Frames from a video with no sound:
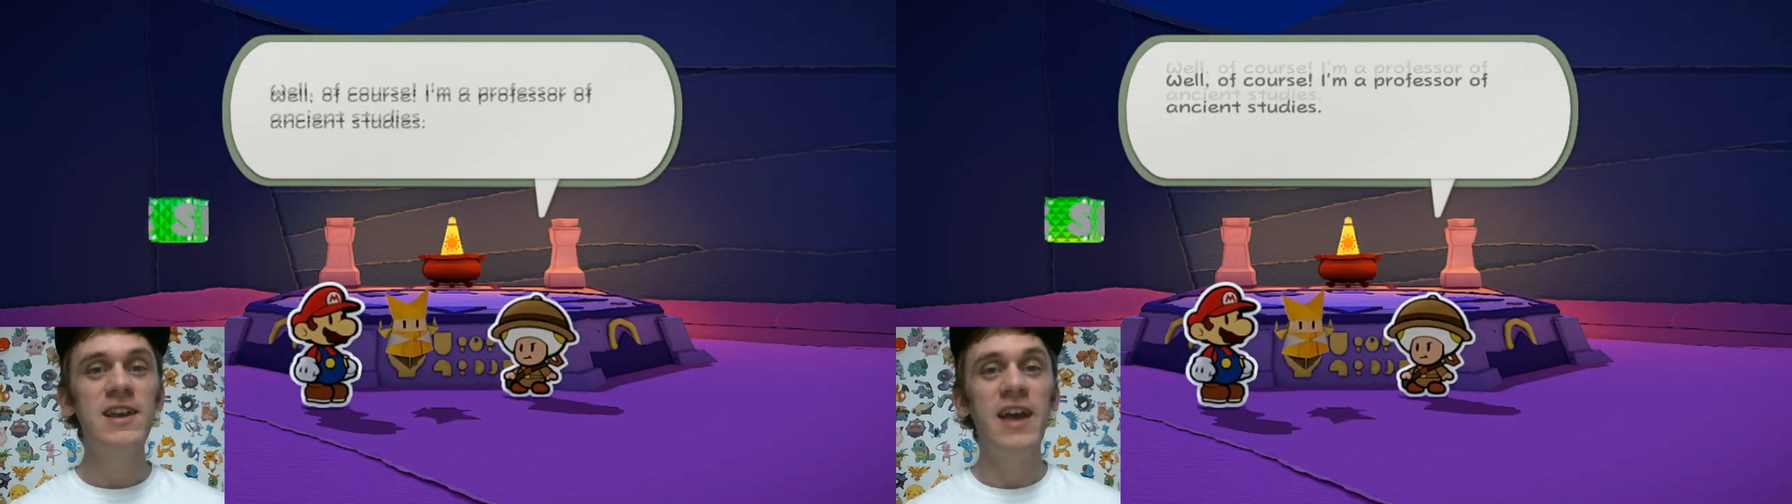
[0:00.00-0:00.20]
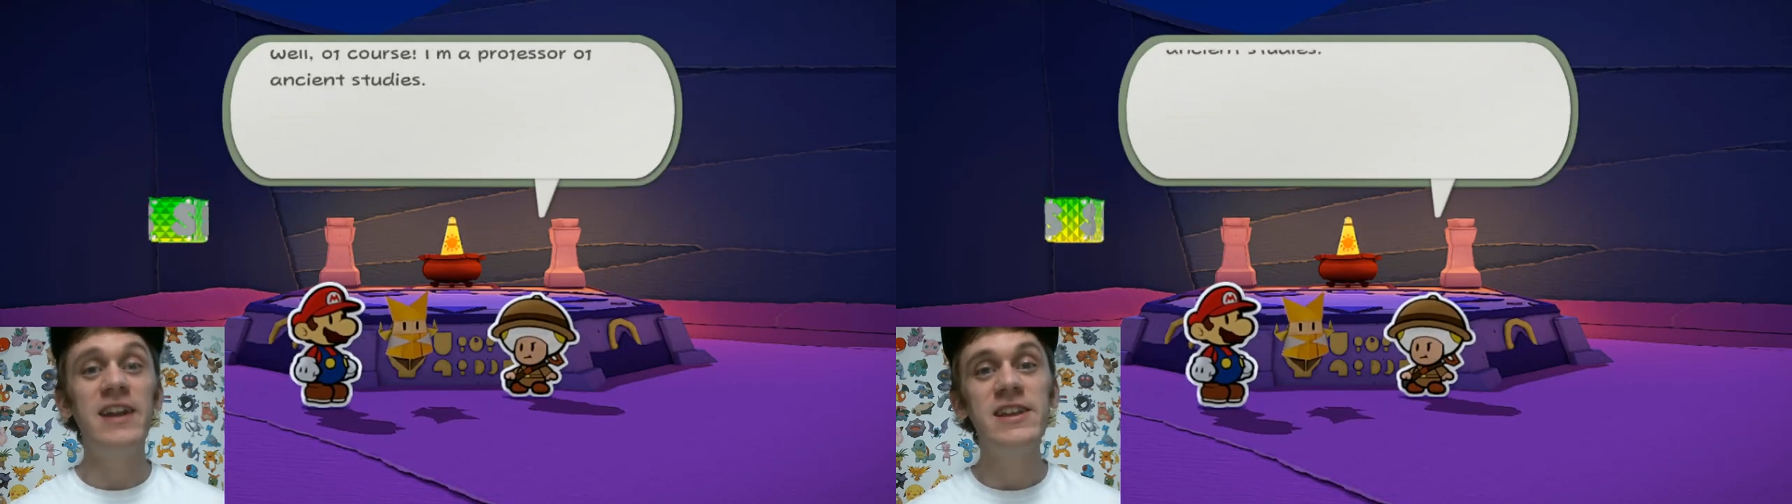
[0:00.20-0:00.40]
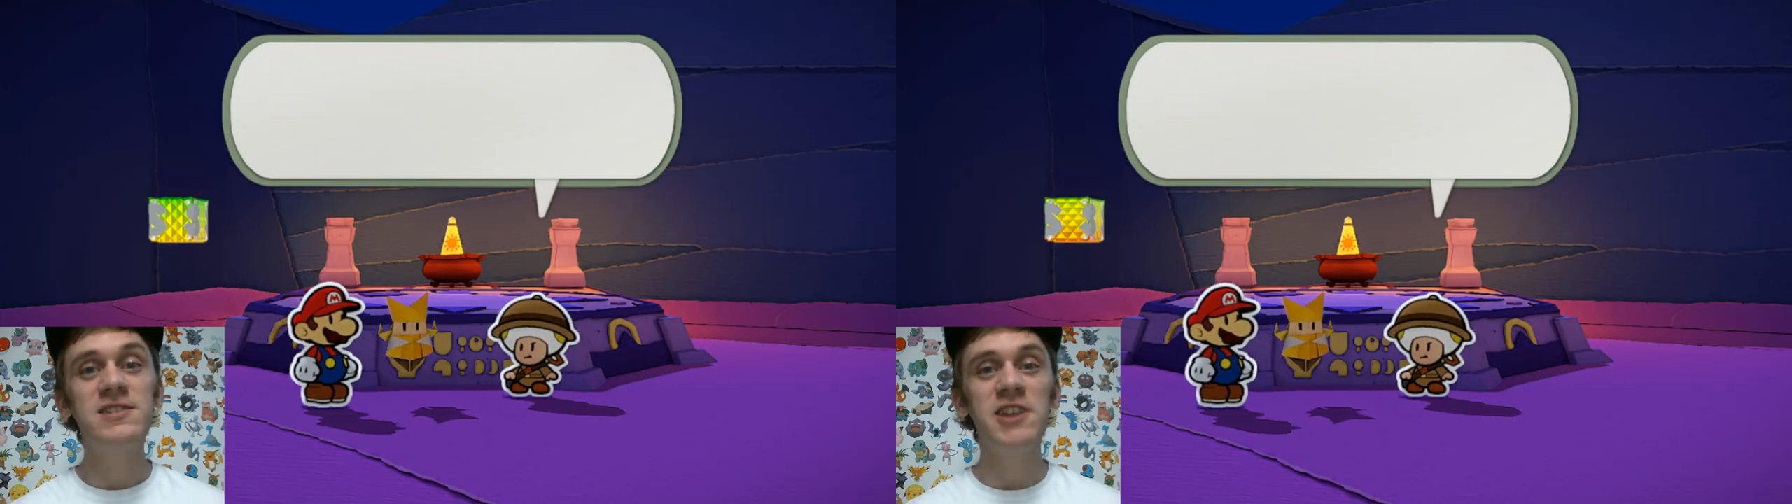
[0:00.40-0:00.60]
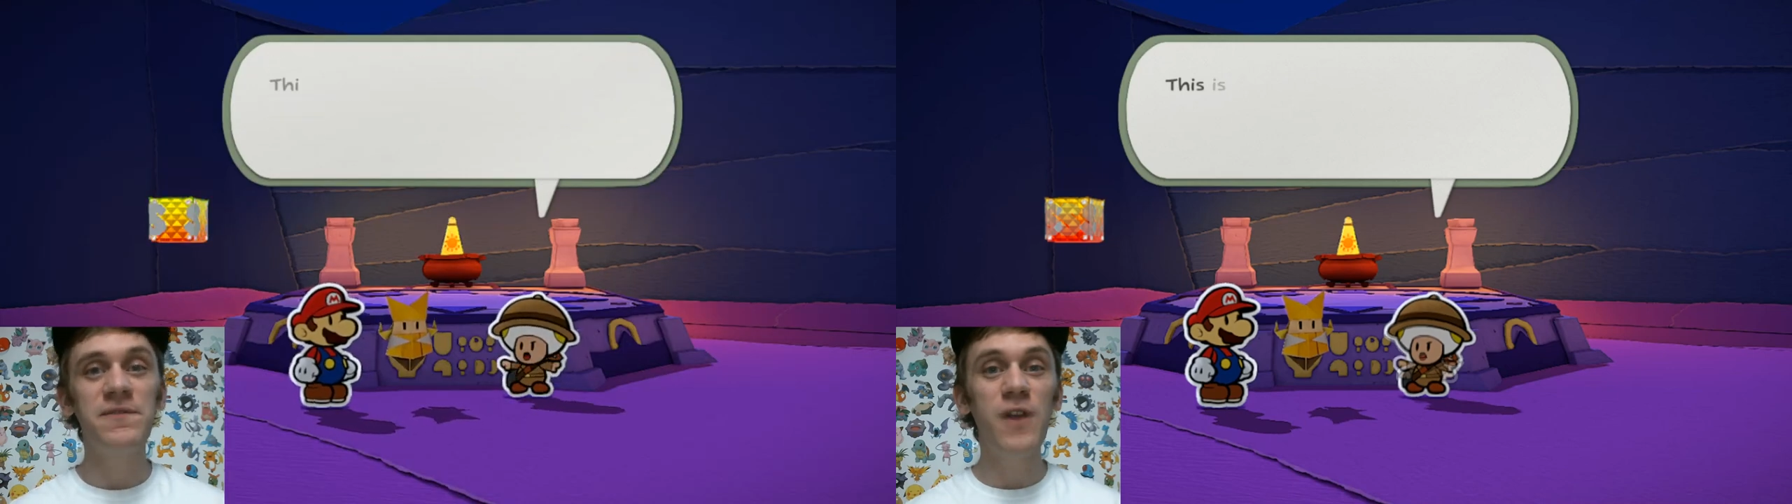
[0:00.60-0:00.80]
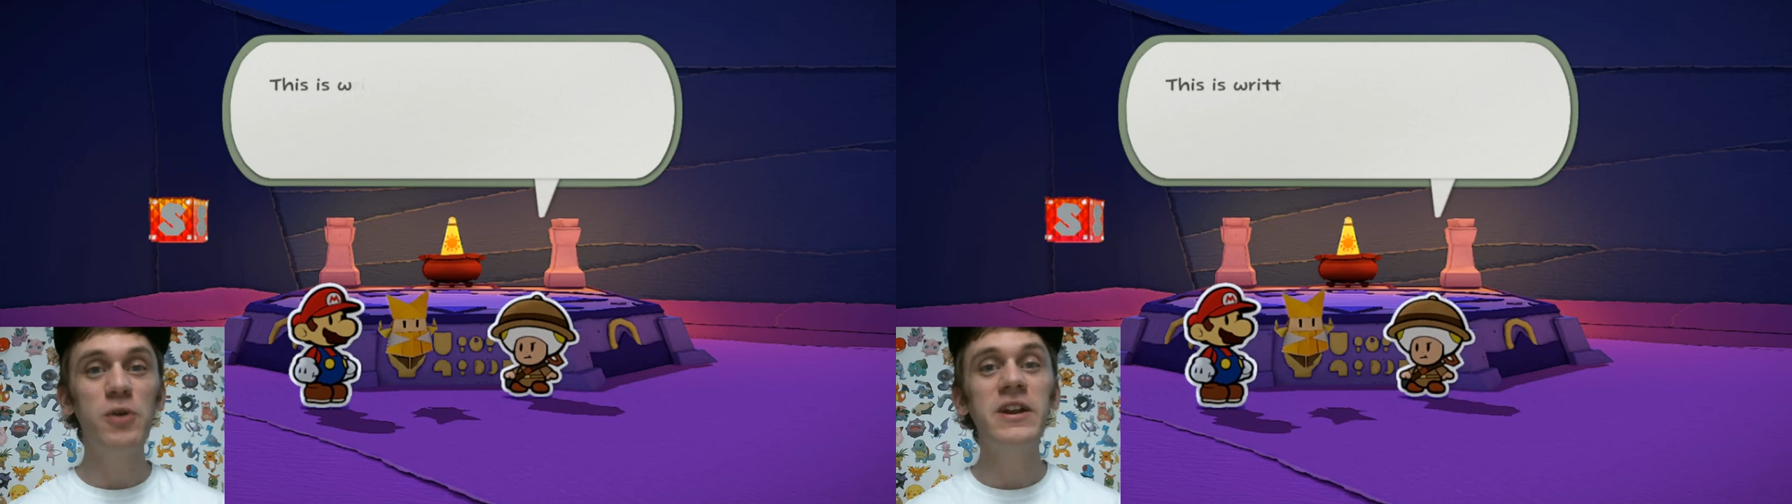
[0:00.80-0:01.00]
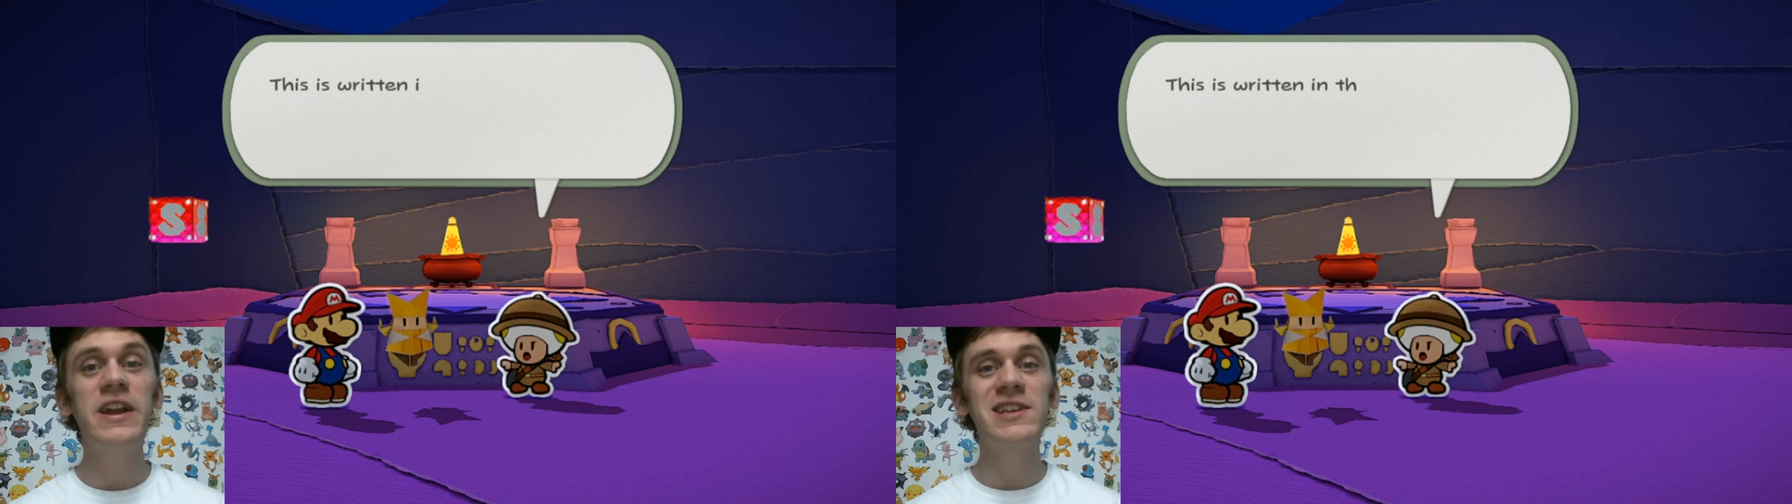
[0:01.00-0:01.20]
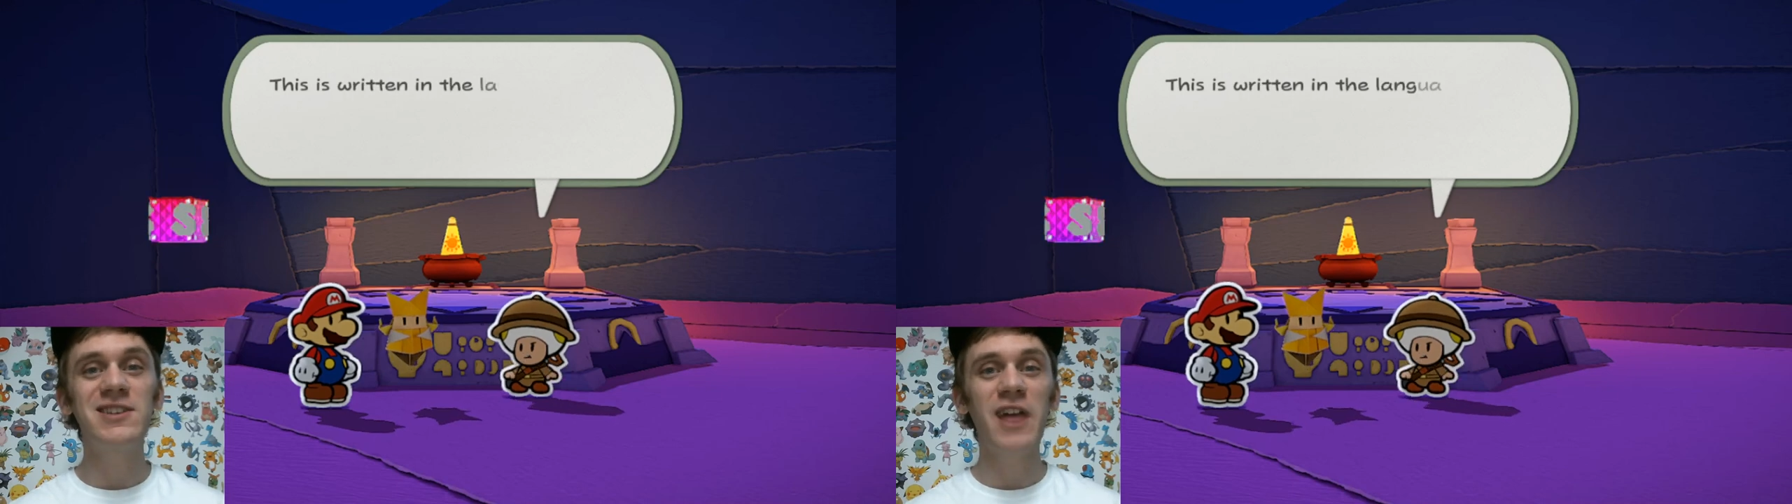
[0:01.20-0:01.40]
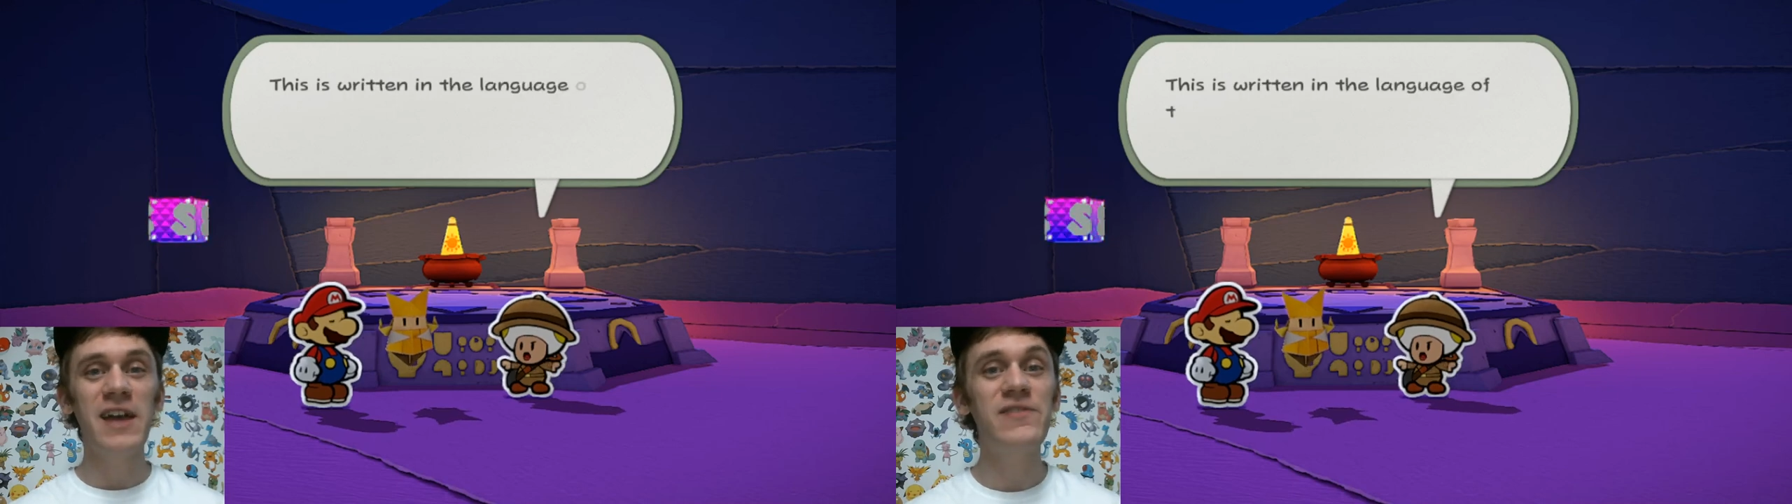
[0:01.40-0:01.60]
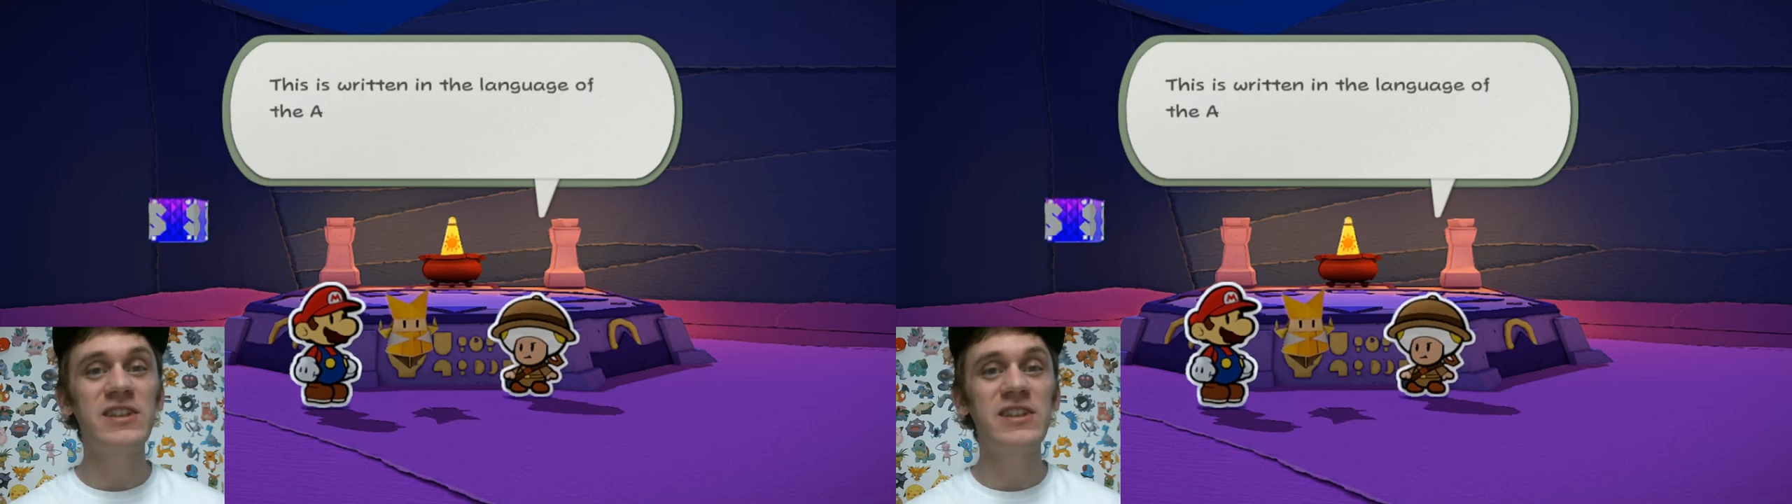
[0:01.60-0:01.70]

and he's devoted his life